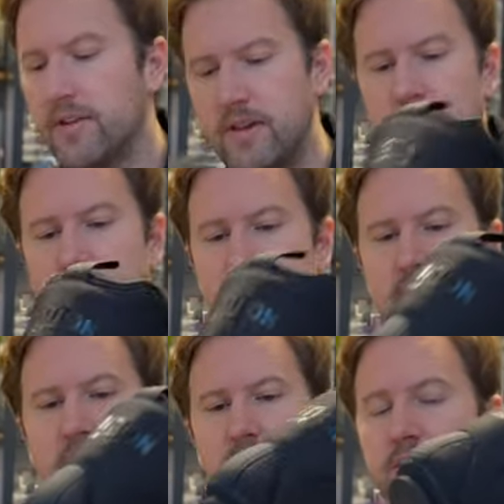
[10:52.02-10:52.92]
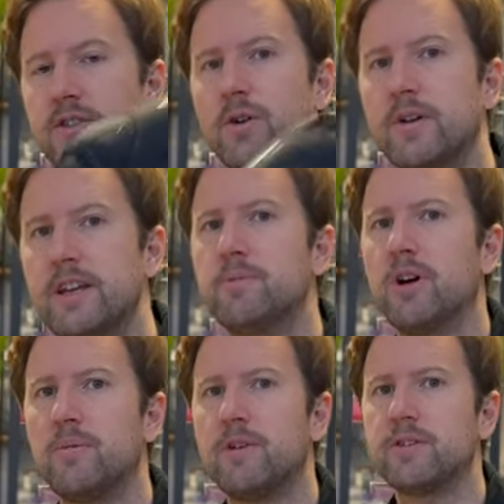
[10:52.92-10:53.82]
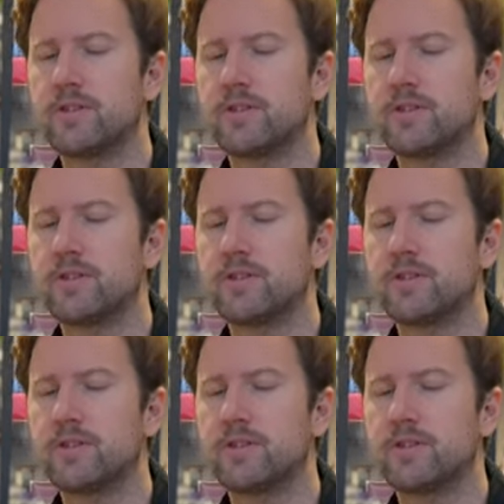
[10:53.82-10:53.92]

thing is that it's also heat moldable.